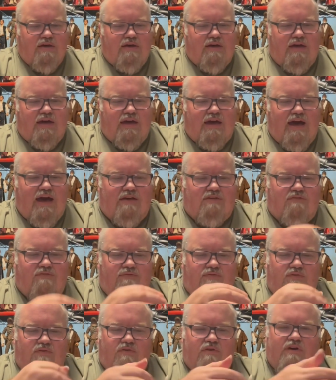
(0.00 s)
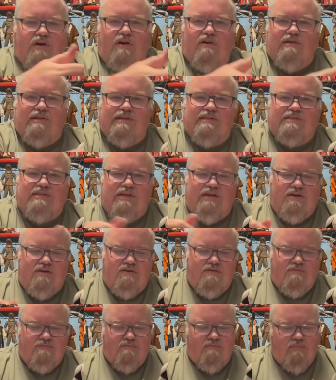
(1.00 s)
He has full gauntlets
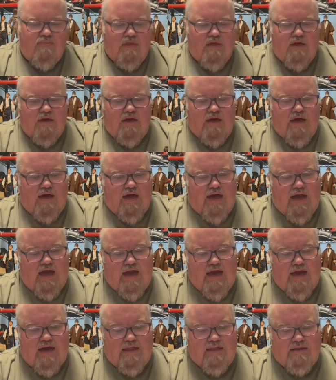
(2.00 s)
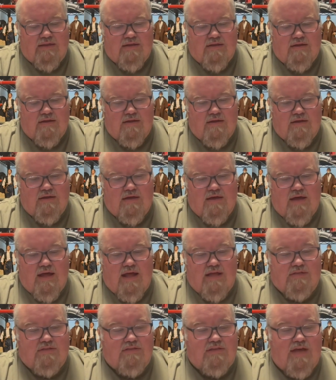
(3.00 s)
here. And
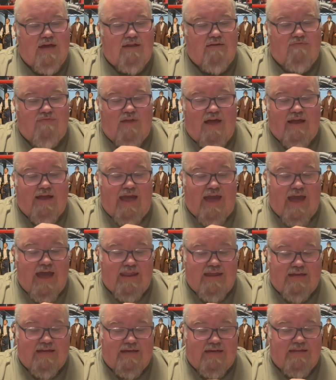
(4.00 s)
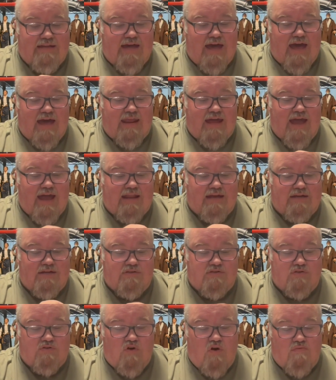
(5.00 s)
instead of like Anakin had
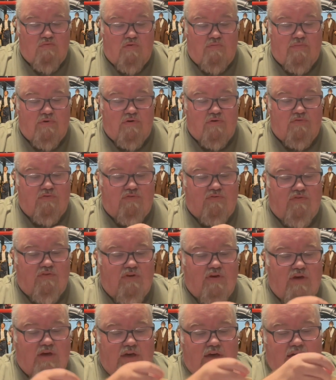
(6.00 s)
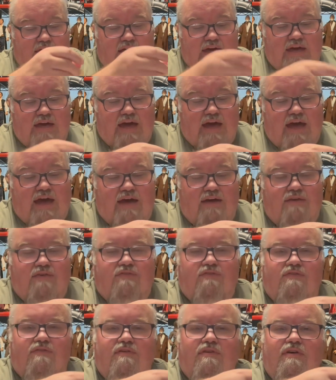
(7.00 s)
Anakin's normal boots, he
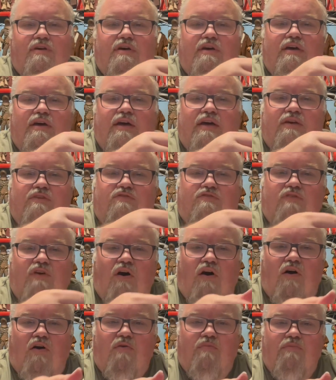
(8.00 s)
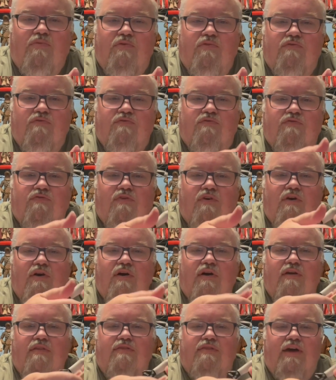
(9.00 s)
has his tall boots
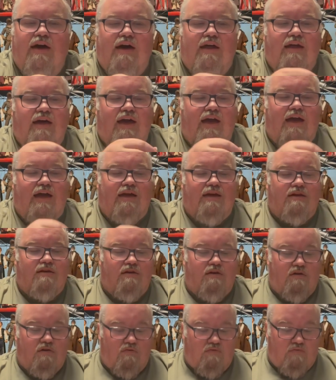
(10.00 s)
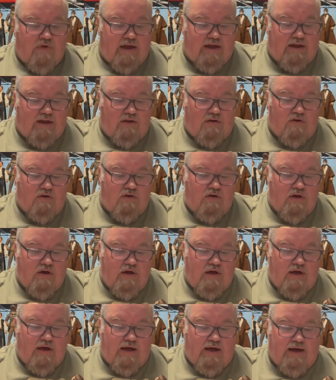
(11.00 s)
that a regular
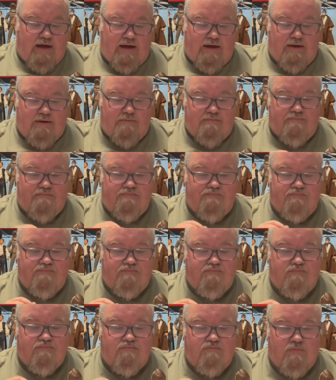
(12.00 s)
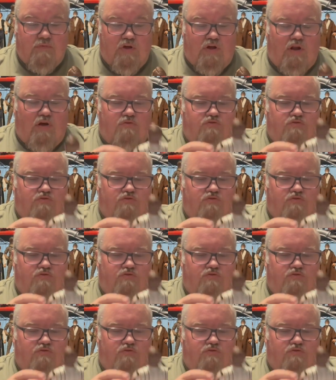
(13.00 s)
clone